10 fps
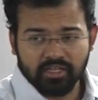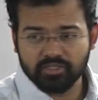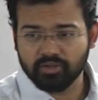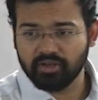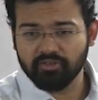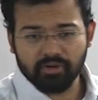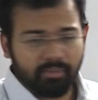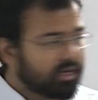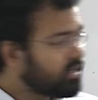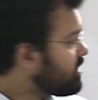So
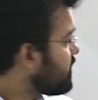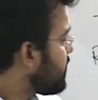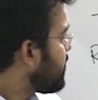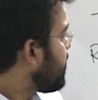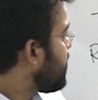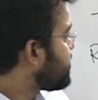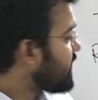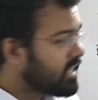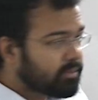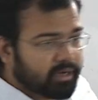government
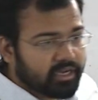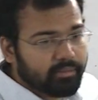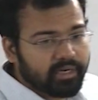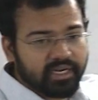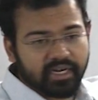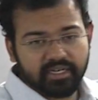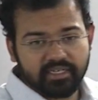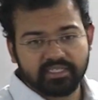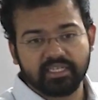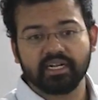set up a committee under
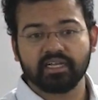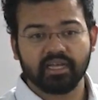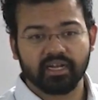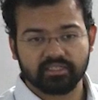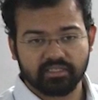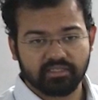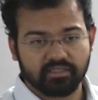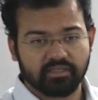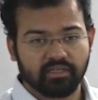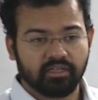C. Rangarajan.
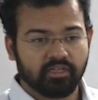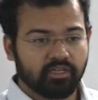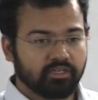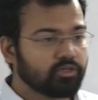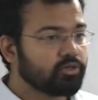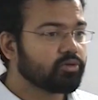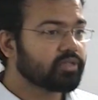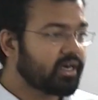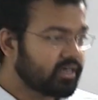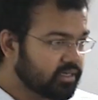Do you know
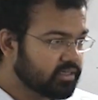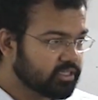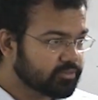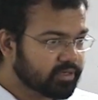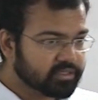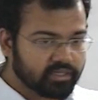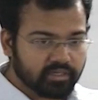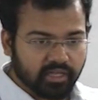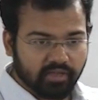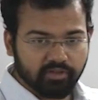that this person?
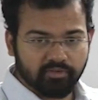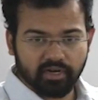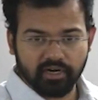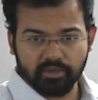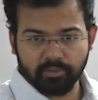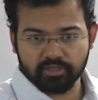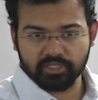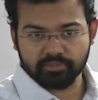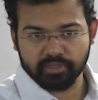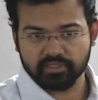Have you ever heard about
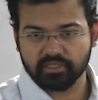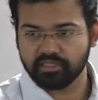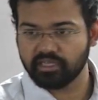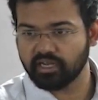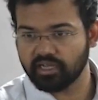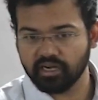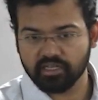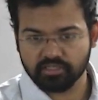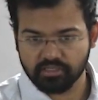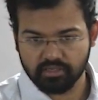this person, C.
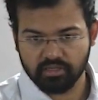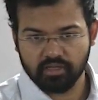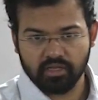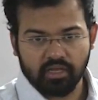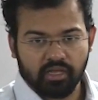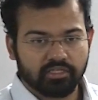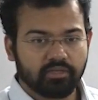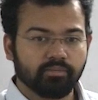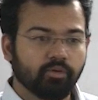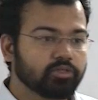Rangarajan? The
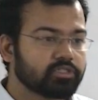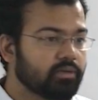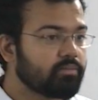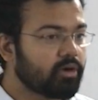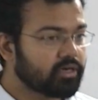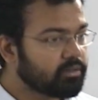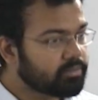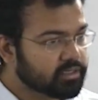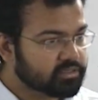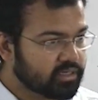most important
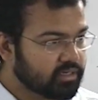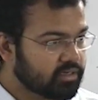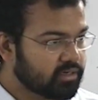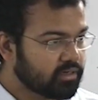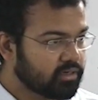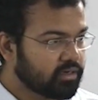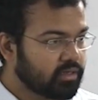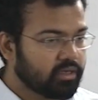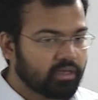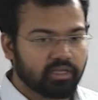person
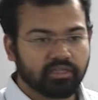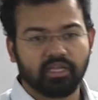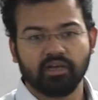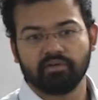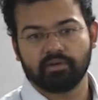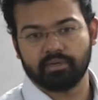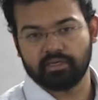in the government.